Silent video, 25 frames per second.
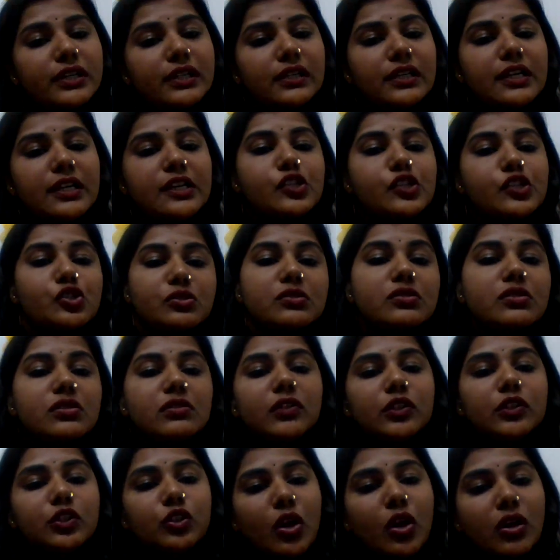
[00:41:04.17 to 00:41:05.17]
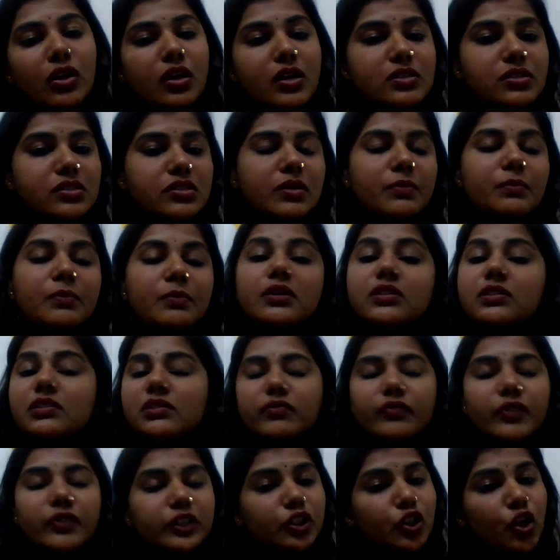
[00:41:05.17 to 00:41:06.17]
relations with your customers,
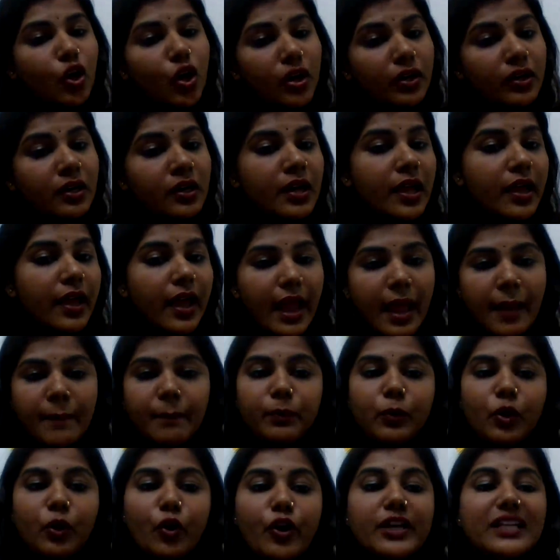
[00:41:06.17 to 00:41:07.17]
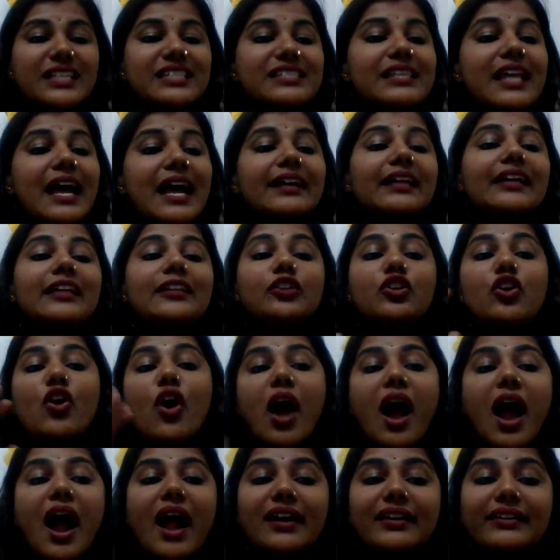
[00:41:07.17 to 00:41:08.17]
with your employees, that in your
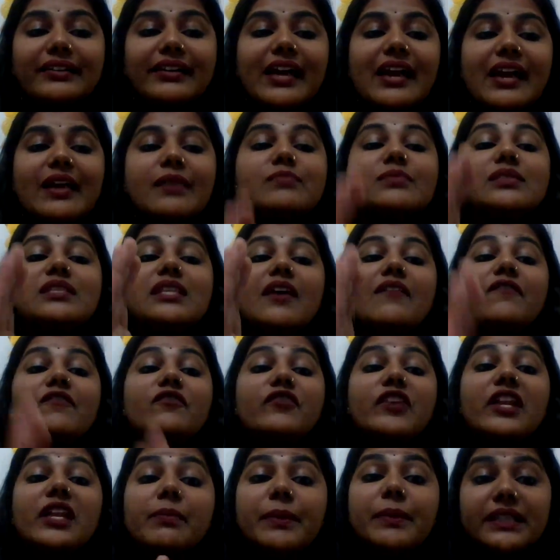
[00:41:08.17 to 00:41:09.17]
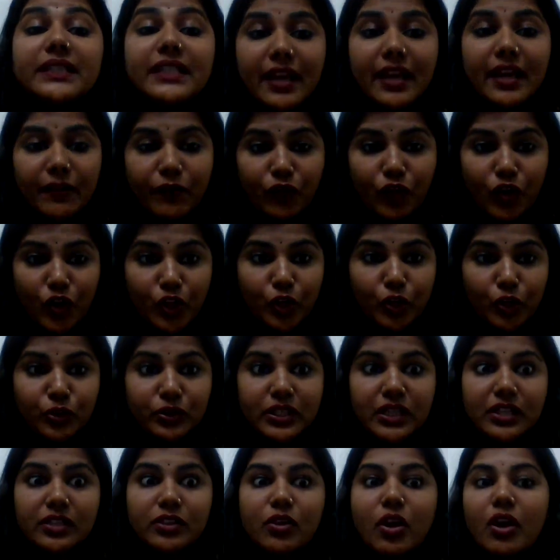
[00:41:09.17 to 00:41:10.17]
hard times they will be there for you.
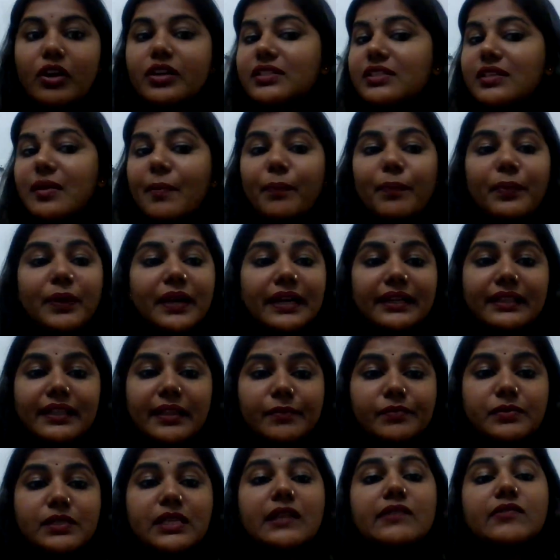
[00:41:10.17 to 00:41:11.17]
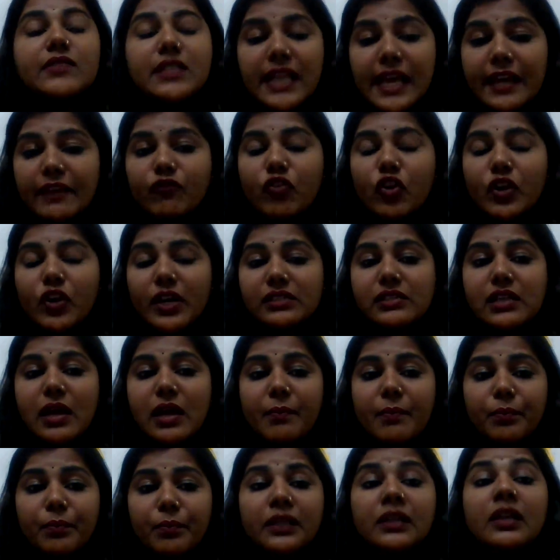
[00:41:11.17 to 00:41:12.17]
They'll not separate themselves. Like for
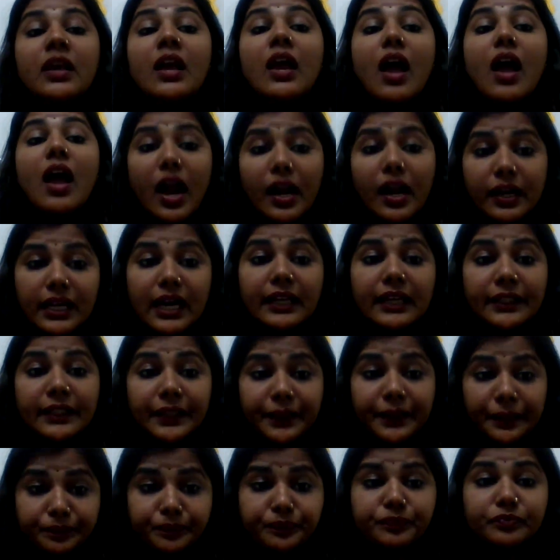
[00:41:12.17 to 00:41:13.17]
example, Adani.